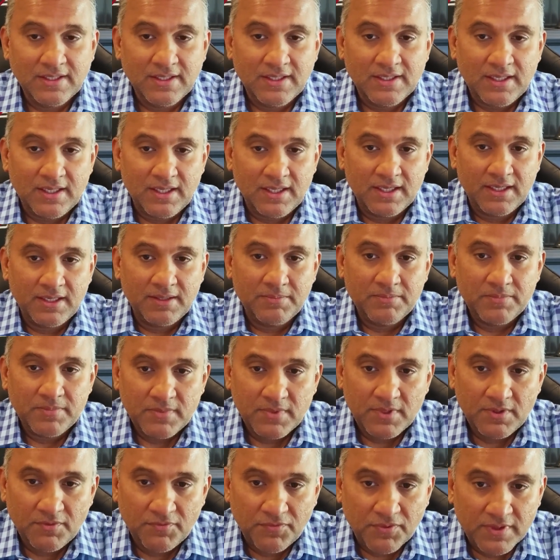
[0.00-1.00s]
um,
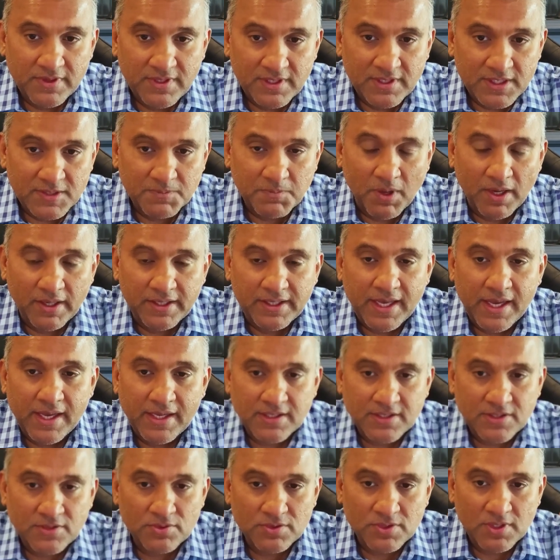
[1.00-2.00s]
for this podcast
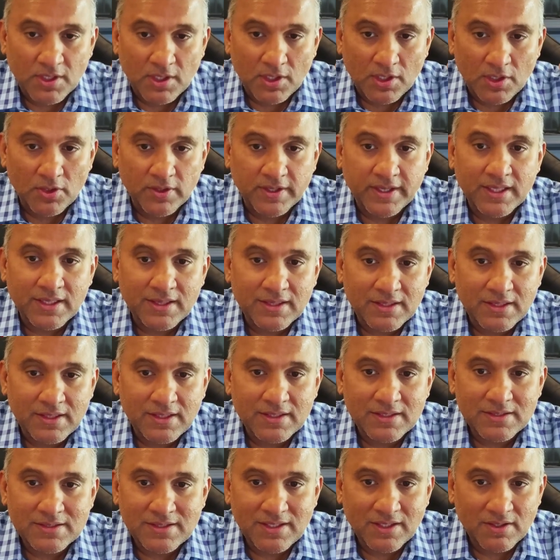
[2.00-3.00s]
who's going to look at
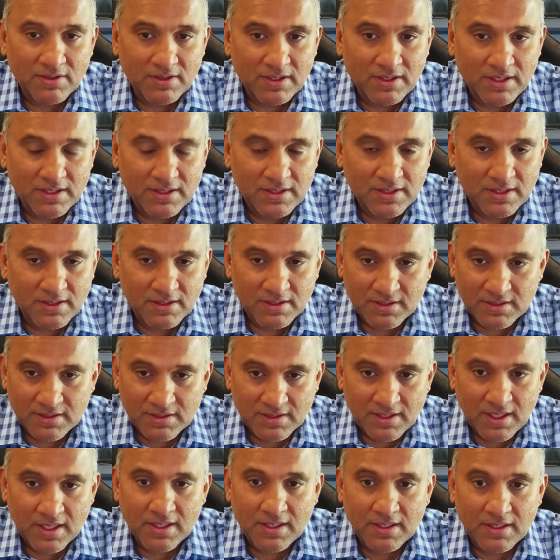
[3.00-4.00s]
this. They're in their
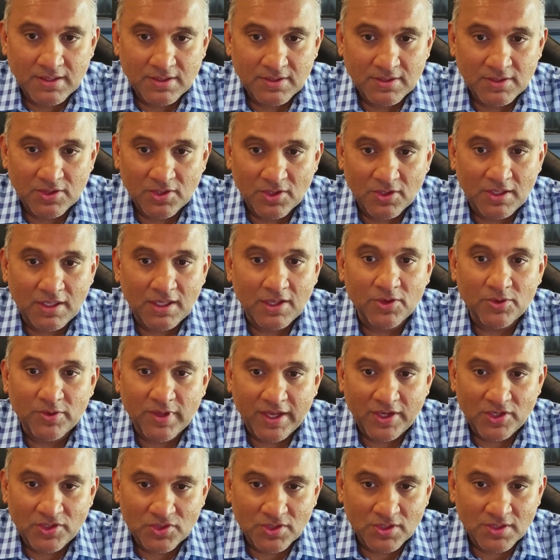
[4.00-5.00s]
10 to 30
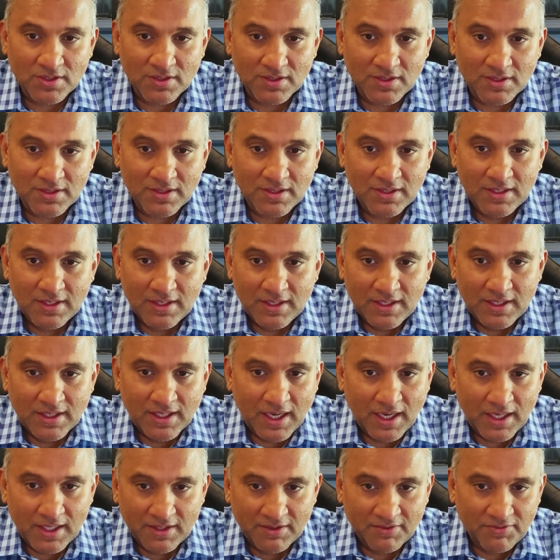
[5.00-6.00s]
location
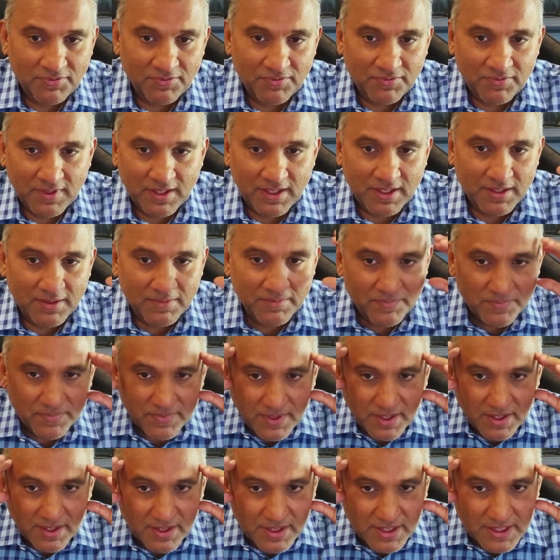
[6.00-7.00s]
kind of
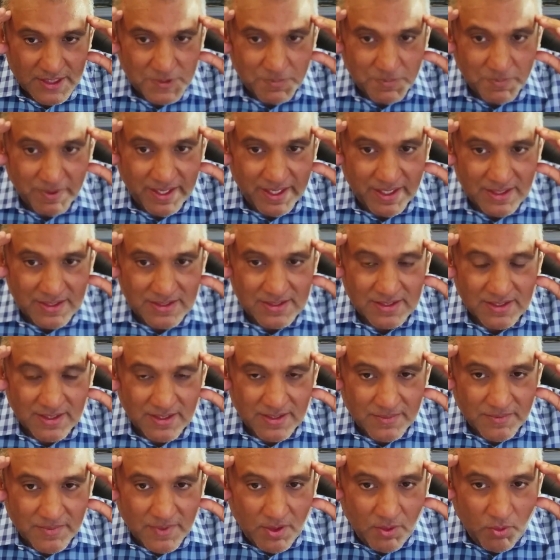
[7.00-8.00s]
space.
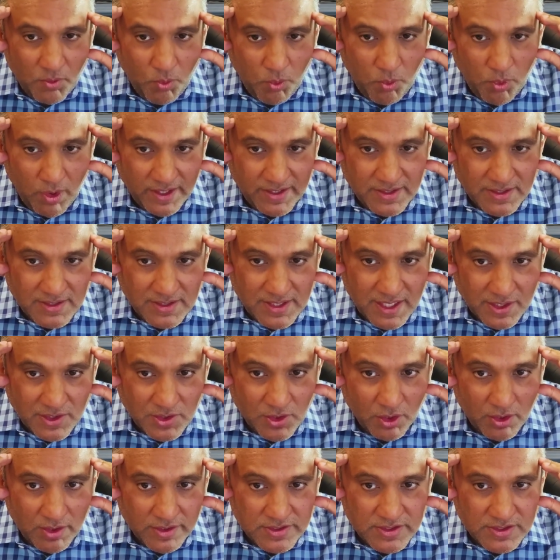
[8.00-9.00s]
What
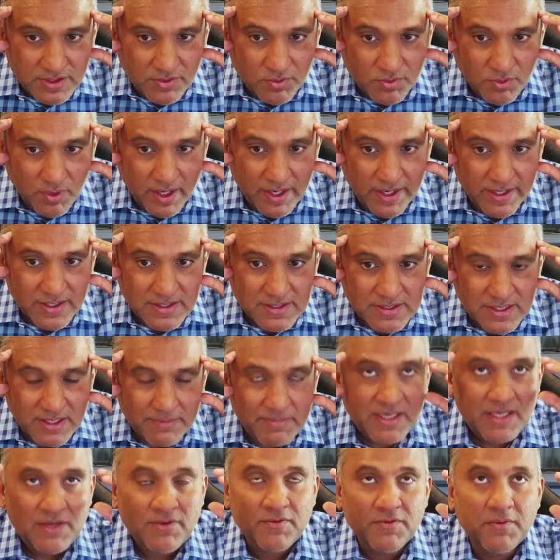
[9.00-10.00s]
technology wise? I
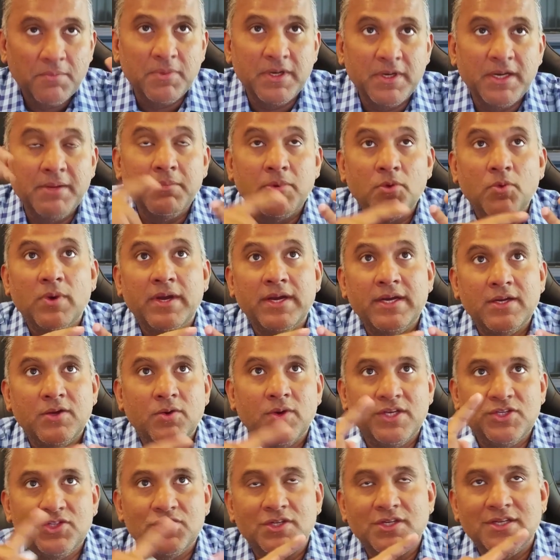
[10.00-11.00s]
mean, remember, number one
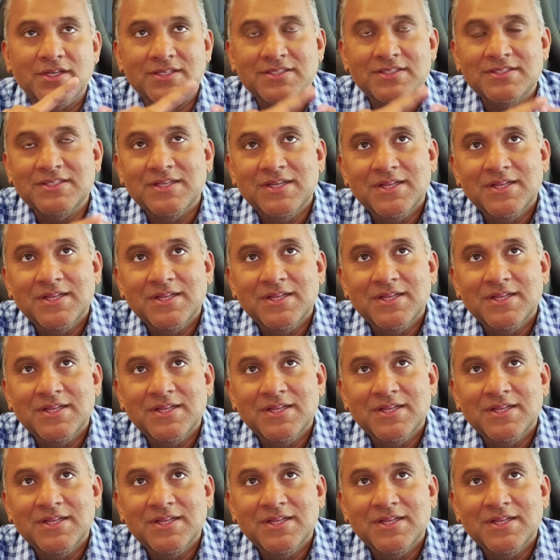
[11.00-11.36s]
question is,